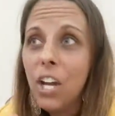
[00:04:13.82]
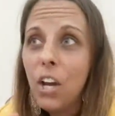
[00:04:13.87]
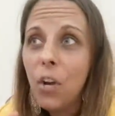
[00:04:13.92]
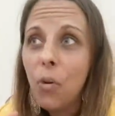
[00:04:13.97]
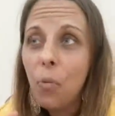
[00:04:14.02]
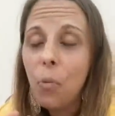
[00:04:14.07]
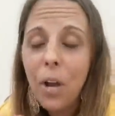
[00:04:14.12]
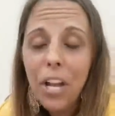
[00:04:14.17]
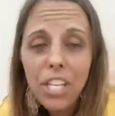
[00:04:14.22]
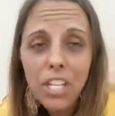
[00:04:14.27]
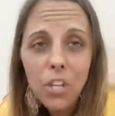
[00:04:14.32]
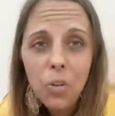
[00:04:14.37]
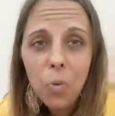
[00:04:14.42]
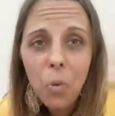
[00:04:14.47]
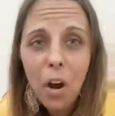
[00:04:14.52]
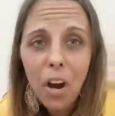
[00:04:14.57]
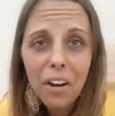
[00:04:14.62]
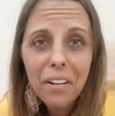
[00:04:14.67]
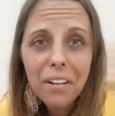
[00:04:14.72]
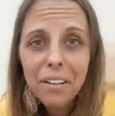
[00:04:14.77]
when you
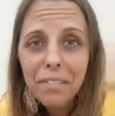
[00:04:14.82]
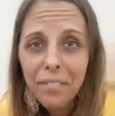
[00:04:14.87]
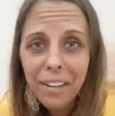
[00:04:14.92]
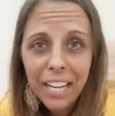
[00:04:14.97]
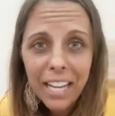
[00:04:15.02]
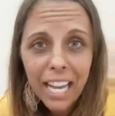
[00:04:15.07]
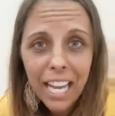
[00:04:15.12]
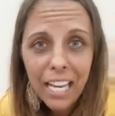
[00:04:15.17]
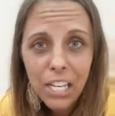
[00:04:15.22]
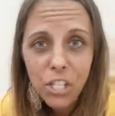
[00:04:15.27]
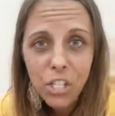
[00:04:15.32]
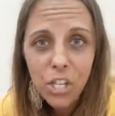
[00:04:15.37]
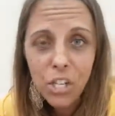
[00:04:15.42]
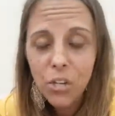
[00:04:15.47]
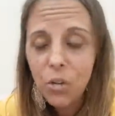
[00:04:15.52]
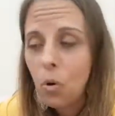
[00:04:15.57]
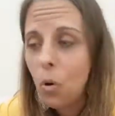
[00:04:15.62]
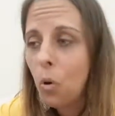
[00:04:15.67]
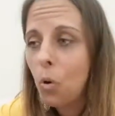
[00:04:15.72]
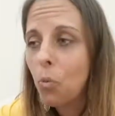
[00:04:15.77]
are on vacation,
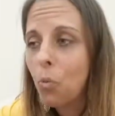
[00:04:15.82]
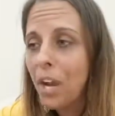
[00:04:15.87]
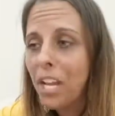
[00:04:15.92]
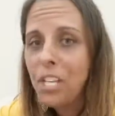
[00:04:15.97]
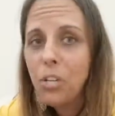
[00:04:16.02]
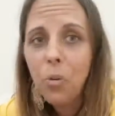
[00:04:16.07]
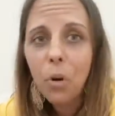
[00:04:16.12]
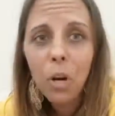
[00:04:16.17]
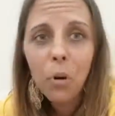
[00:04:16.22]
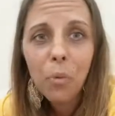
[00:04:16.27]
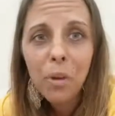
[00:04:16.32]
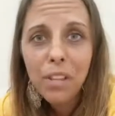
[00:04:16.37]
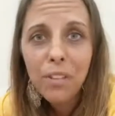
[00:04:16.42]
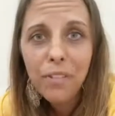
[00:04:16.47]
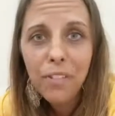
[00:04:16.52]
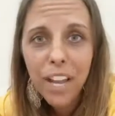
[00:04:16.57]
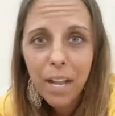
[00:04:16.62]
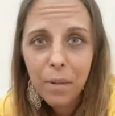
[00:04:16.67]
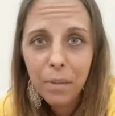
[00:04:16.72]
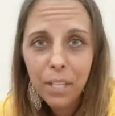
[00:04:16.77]
or when you are with
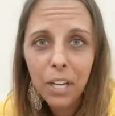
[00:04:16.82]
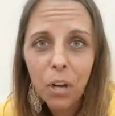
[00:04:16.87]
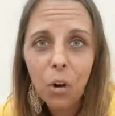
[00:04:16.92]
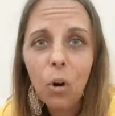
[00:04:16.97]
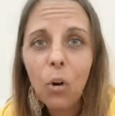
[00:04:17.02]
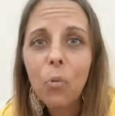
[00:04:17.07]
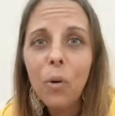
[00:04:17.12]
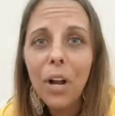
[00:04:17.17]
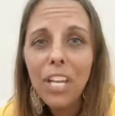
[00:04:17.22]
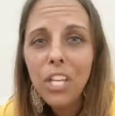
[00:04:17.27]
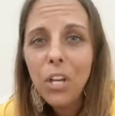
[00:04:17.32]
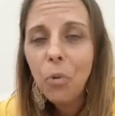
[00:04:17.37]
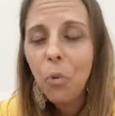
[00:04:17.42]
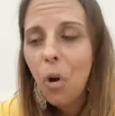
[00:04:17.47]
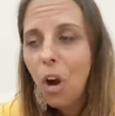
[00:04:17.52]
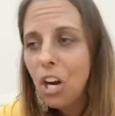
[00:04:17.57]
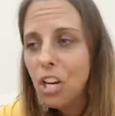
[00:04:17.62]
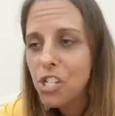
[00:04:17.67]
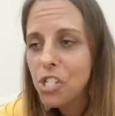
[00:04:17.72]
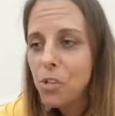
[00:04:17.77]
family, or when you
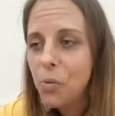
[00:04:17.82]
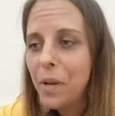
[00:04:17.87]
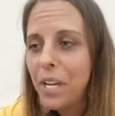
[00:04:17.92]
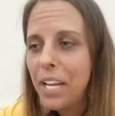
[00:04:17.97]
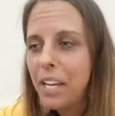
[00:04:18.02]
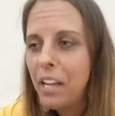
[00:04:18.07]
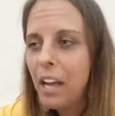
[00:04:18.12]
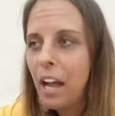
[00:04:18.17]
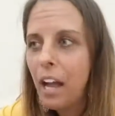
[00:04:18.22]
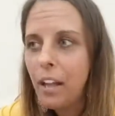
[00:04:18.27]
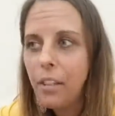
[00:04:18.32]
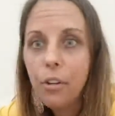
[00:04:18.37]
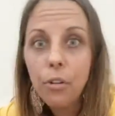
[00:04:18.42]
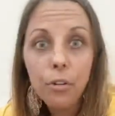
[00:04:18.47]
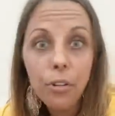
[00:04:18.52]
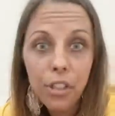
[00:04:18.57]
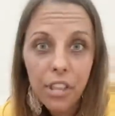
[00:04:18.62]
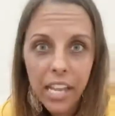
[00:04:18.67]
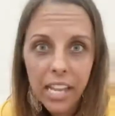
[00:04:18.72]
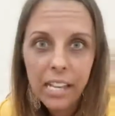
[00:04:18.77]
are doing other
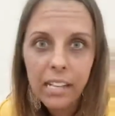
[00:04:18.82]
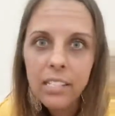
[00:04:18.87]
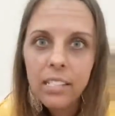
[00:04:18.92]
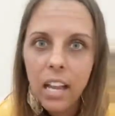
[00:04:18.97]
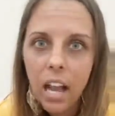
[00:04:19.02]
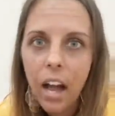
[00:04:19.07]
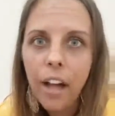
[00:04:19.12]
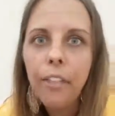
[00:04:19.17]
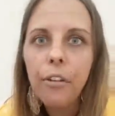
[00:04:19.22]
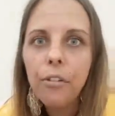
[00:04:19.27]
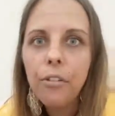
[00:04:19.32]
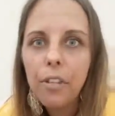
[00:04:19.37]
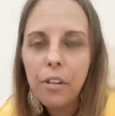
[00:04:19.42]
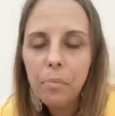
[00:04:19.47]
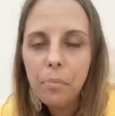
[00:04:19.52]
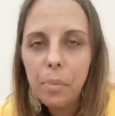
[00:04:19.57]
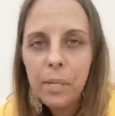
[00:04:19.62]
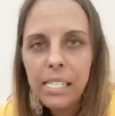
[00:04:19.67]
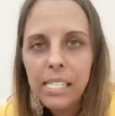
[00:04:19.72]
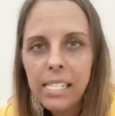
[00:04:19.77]
things other than
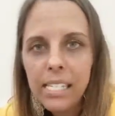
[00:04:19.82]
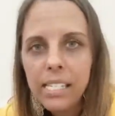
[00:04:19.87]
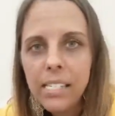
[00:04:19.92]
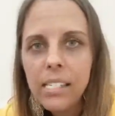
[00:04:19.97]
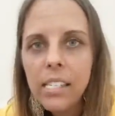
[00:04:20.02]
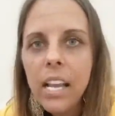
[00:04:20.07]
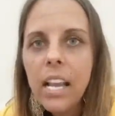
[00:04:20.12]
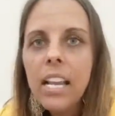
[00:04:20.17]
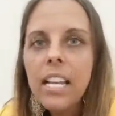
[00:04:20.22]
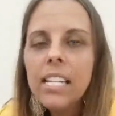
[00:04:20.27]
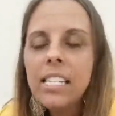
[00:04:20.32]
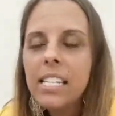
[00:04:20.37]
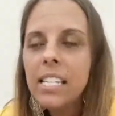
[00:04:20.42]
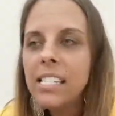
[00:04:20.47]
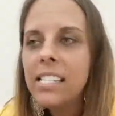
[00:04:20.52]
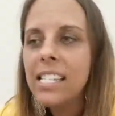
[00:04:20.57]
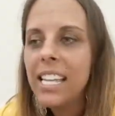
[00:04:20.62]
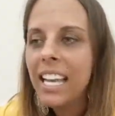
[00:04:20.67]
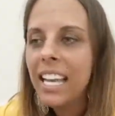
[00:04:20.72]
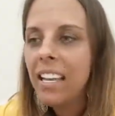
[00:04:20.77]
business,
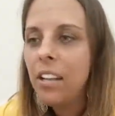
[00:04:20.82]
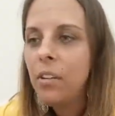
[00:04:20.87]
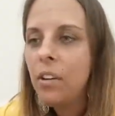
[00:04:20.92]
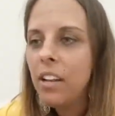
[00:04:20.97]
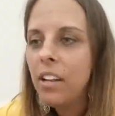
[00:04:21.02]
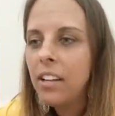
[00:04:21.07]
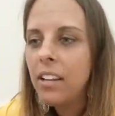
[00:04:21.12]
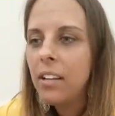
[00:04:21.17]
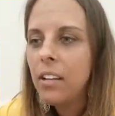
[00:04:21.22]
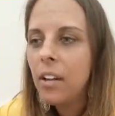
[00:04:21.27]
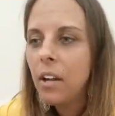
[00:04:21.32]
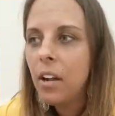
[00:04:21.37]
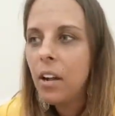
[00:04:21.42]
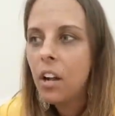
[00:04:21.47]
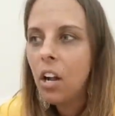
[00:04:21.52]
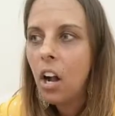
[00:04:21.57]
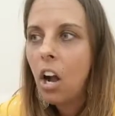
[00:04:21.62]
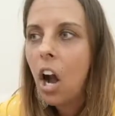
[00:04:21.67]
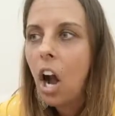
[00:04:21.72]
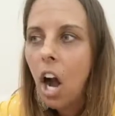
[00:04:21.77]
does it
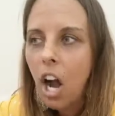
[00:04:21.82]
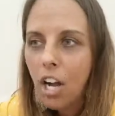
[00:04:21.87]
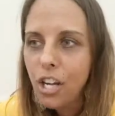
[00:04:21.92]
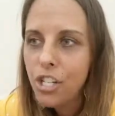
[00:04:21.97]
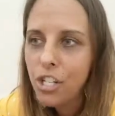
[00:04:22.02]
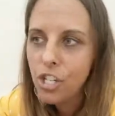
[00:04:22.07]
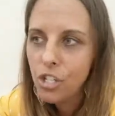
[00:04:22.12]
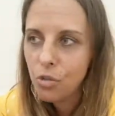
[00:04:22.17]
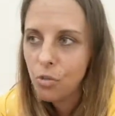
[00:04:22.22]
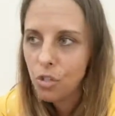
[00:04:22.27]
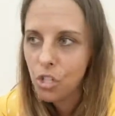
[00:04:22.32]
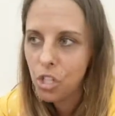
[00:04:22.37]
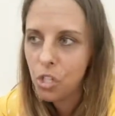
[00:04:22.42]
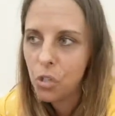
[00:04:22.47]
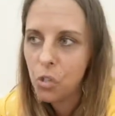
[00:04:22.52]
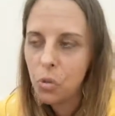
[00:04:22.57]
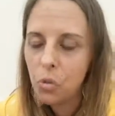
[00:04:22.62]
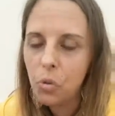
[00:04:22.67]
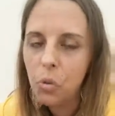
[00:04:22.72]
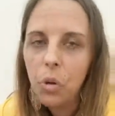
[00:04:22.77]
cause you
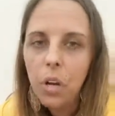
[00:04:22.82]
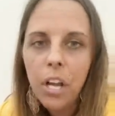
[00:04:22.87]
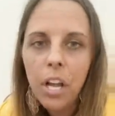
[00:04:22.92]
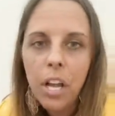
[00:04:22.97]
to